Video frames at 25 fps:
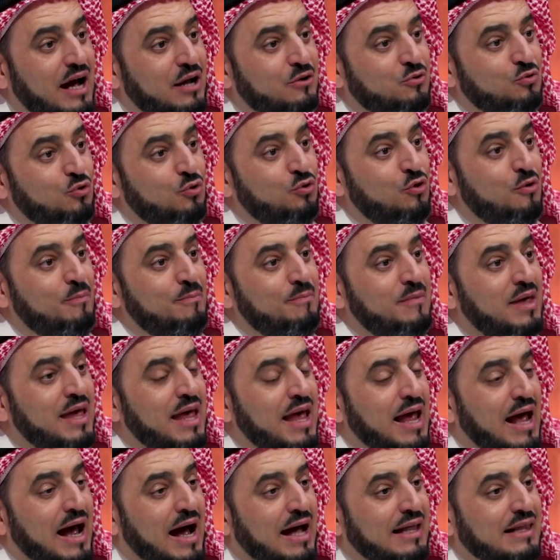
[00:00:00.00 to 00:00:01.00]

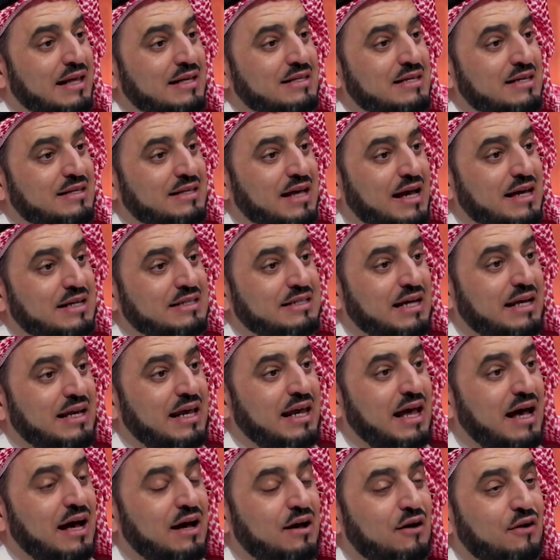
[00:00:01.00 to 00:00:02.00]
Likewise, the rest of the
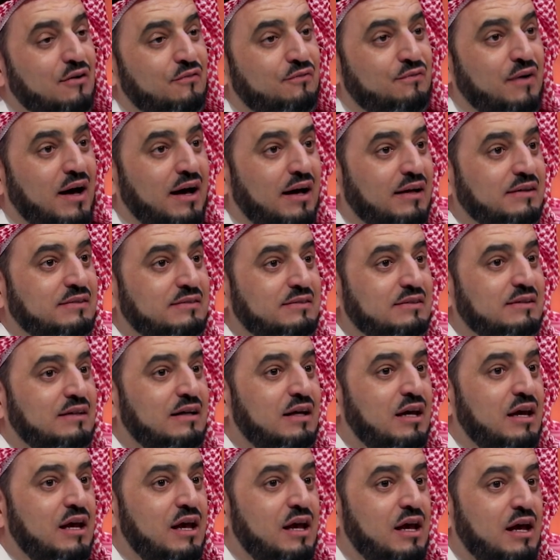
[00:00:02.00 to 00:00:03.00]
systems we live
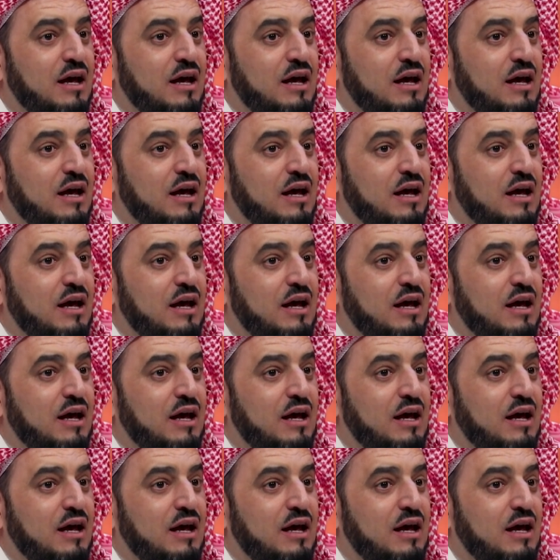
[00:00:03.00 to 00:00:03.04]
through.